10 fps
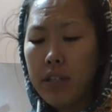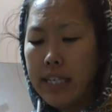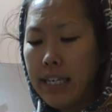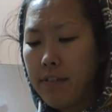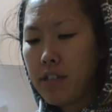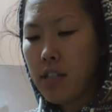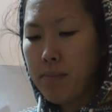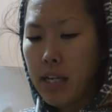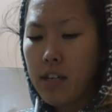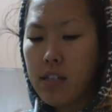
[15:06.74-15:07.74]
really gifts,
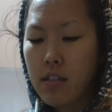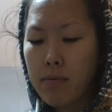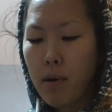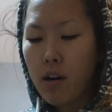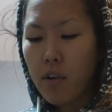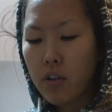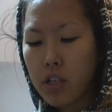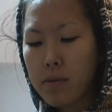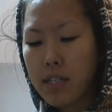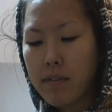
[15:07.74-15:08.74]
because it's part of our
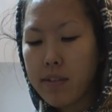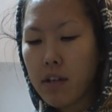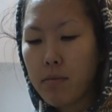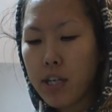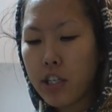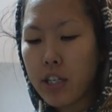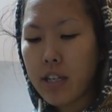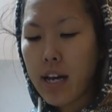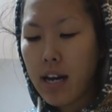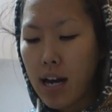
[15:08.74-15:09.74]
Christmas Eve
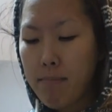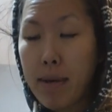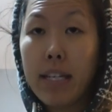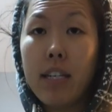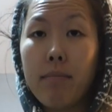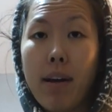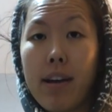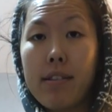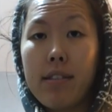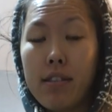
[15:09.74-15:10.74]
celebration that I'm making
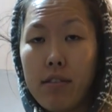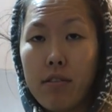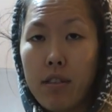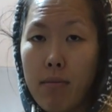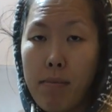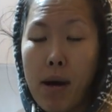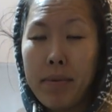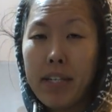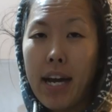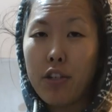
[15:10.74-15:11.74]
my sisters and my
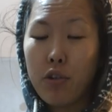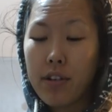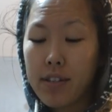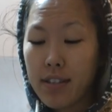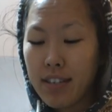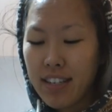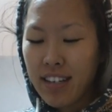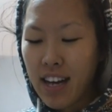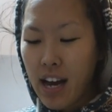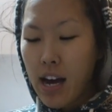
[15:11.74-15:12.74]
mom and dad join us in,
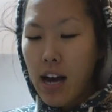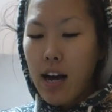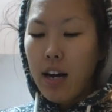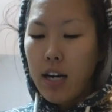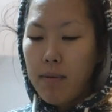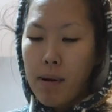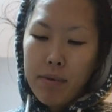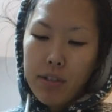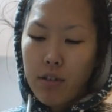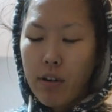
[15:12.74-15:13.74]
I'm
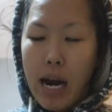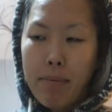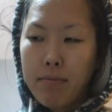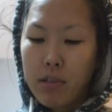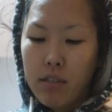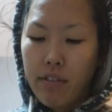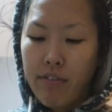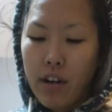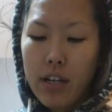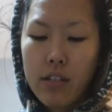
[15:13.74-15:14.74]
just gonna wrap them just for
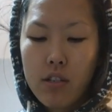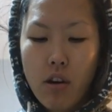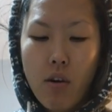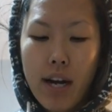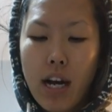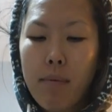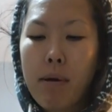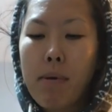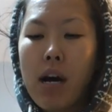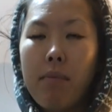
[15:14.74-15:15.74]
fun. So I got
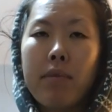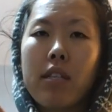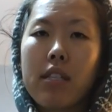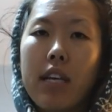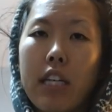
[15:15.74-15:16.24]
my mom this